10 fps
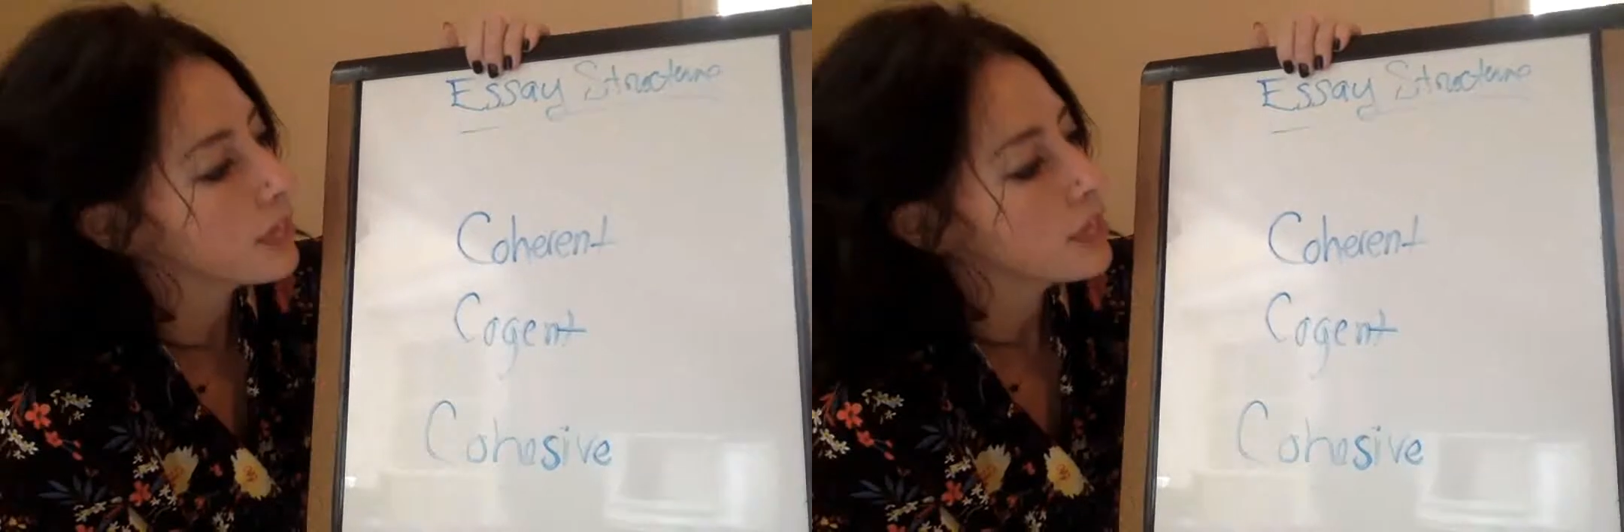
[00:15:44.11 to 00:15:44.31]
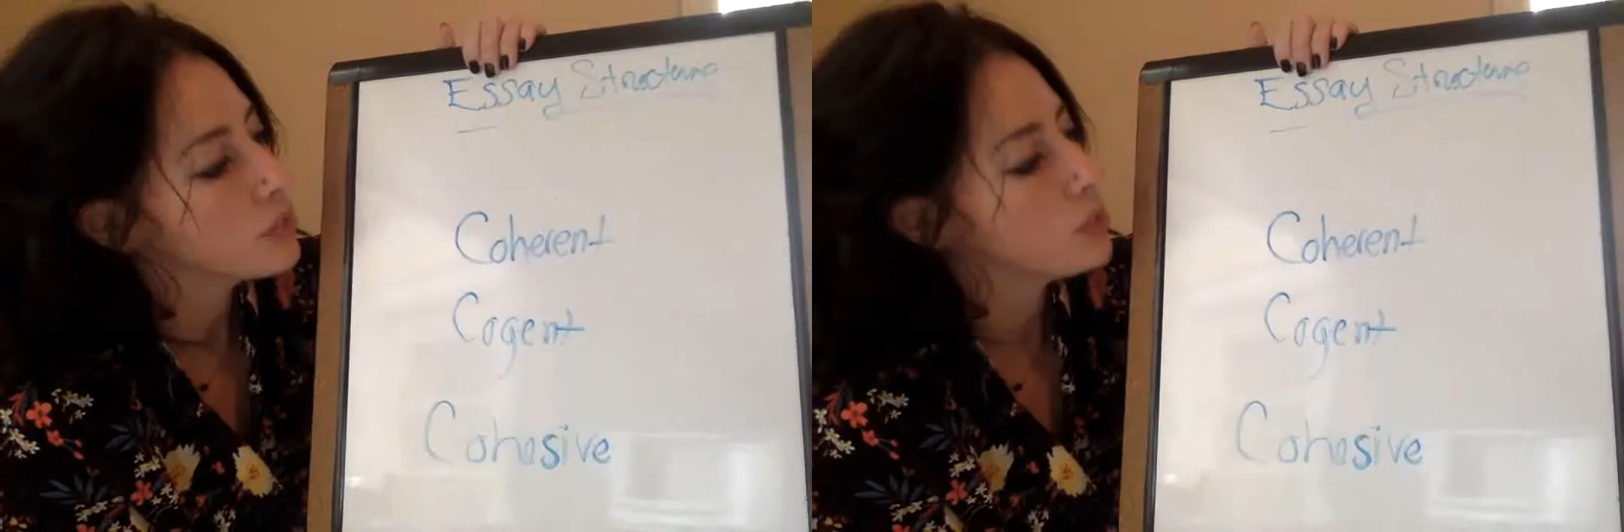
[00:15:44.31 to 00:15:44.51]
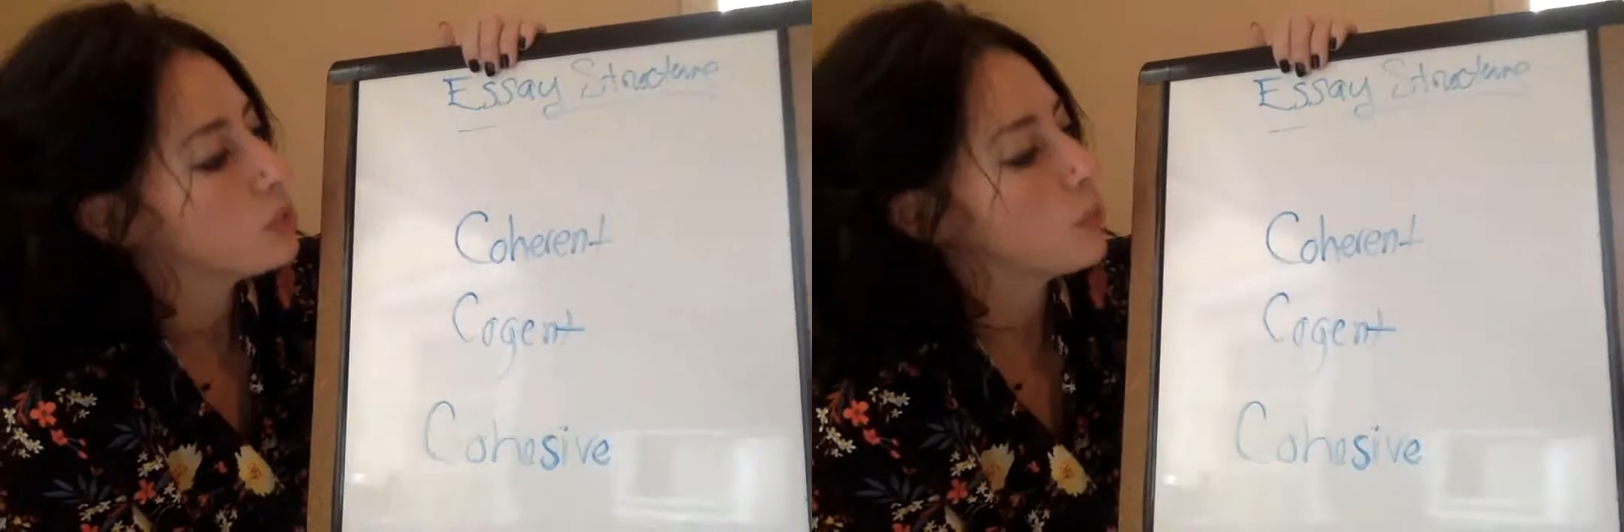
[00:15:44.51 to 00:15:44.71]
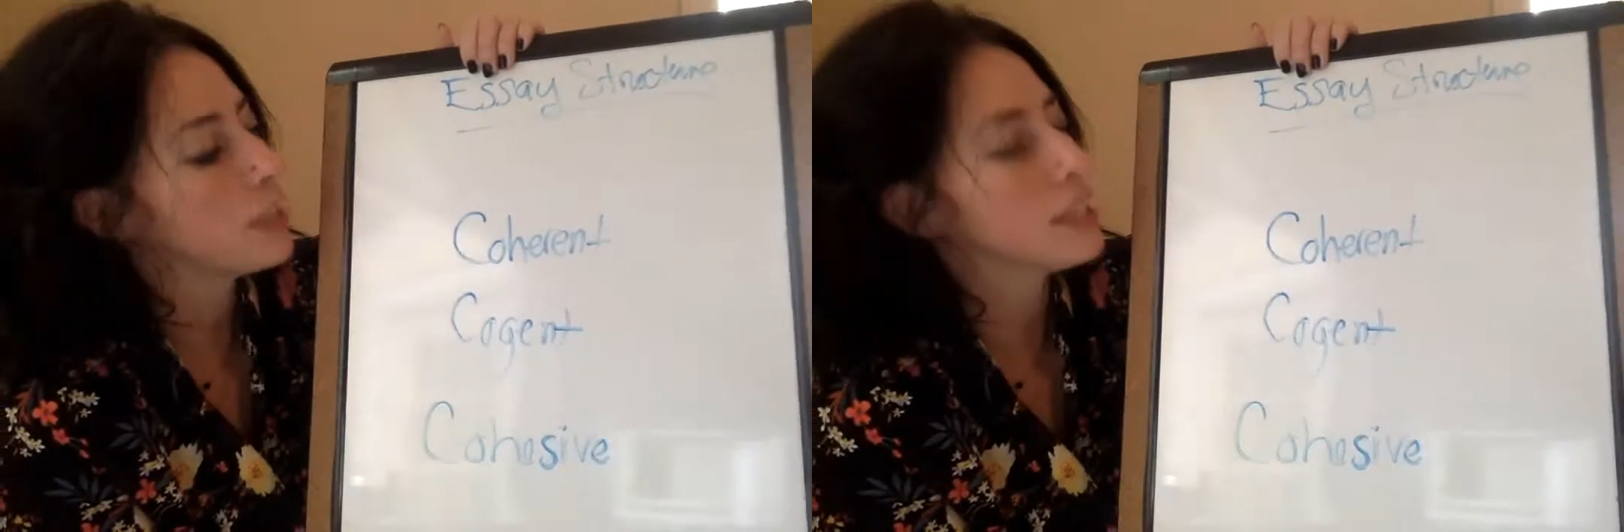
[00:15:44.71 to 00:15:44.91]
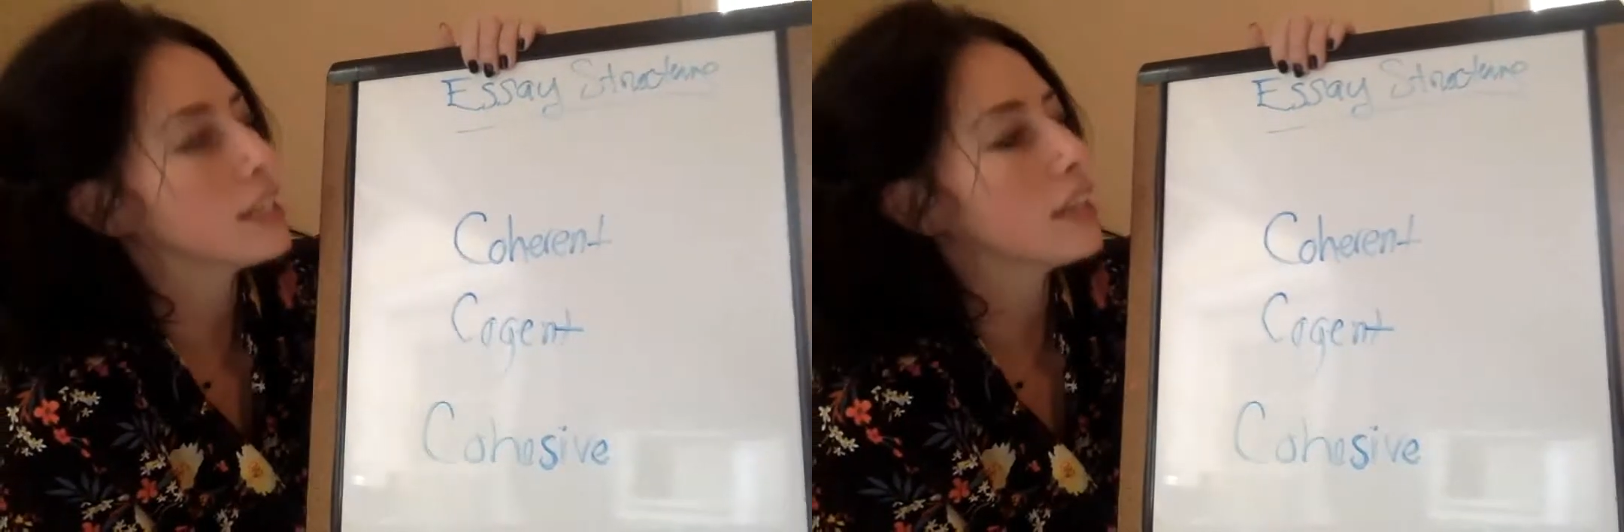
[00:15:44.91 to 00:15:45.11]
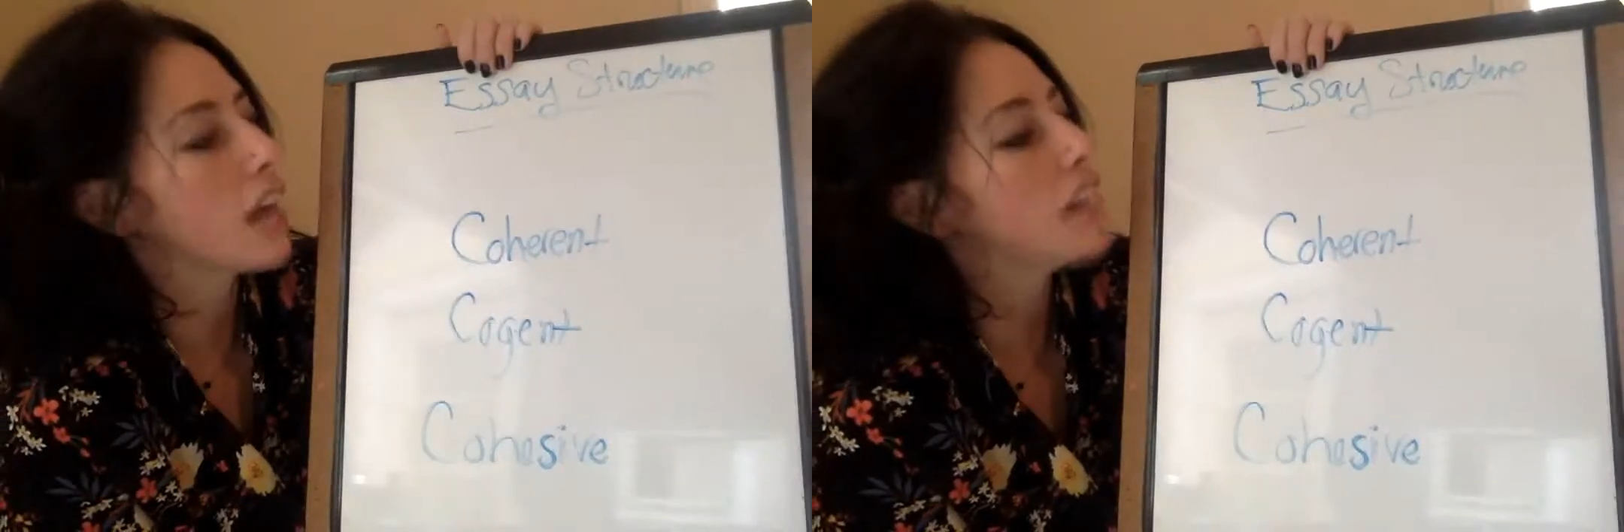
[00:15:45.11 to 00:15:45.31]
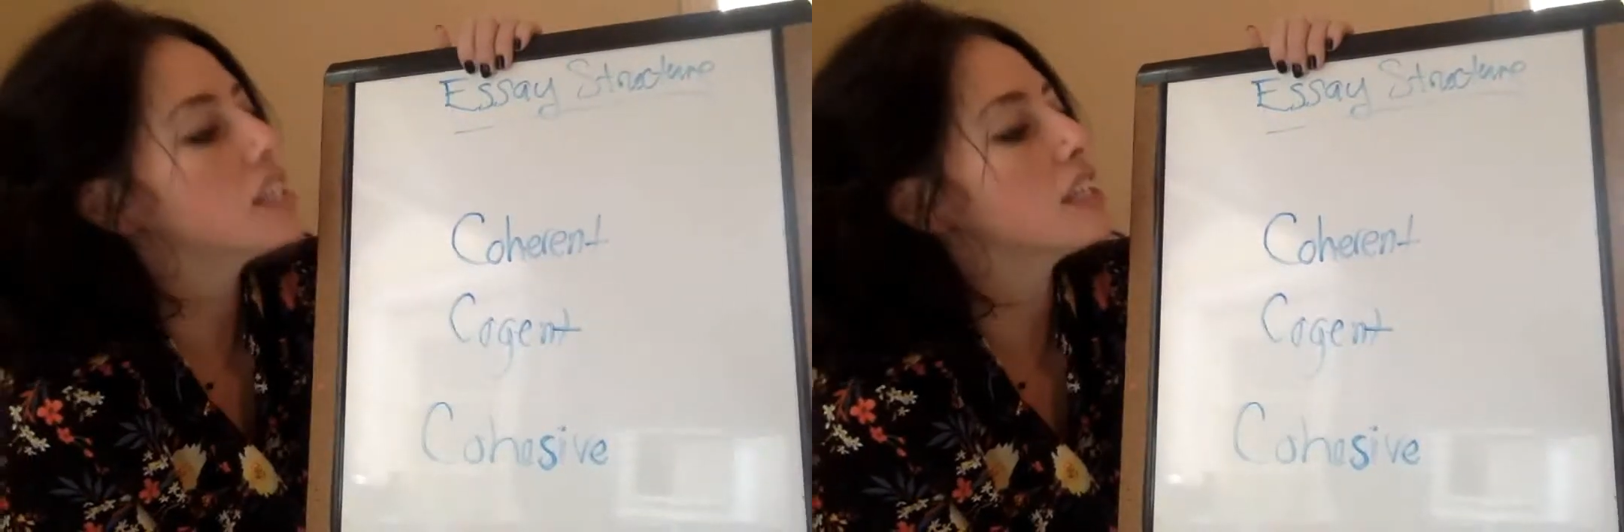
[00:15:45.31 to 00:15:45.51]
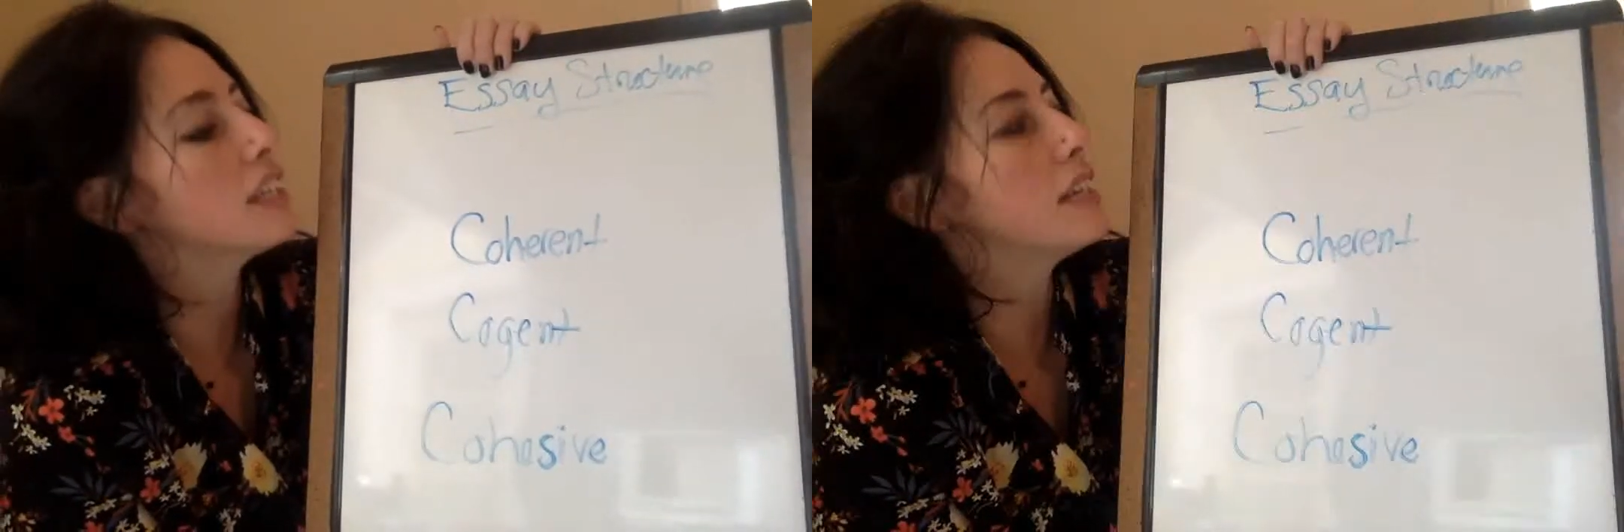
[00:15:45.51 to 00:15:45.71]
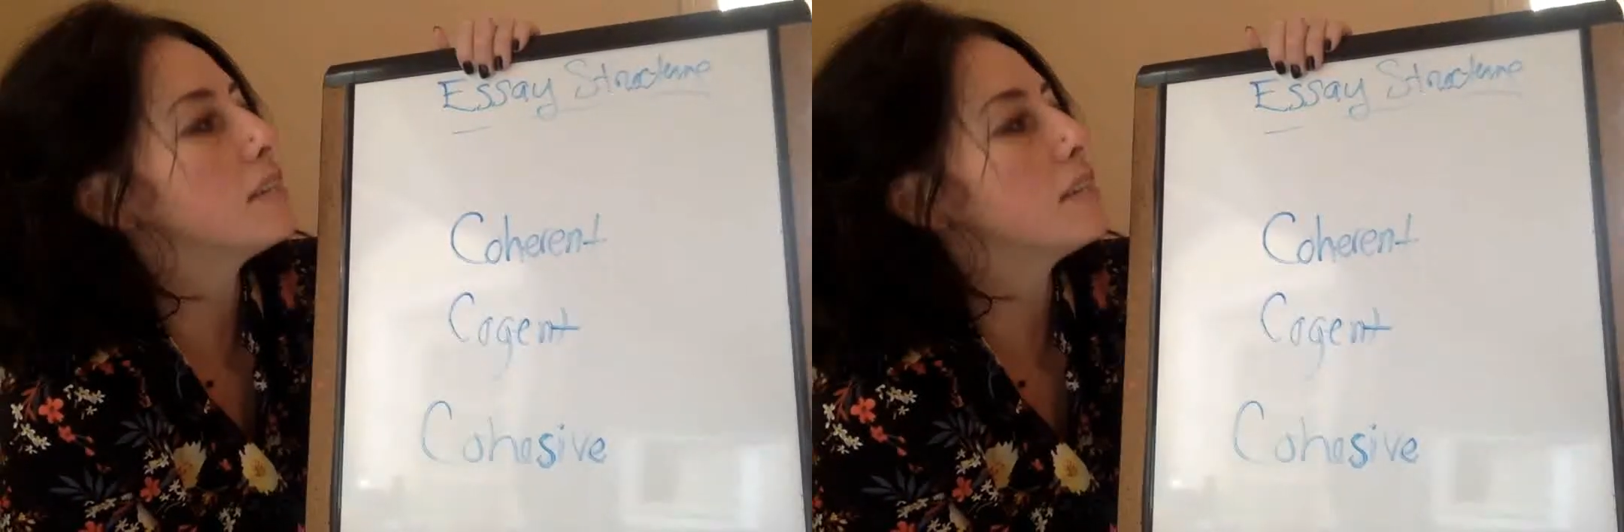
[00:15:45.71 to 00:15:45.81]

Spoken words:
So you want it to logically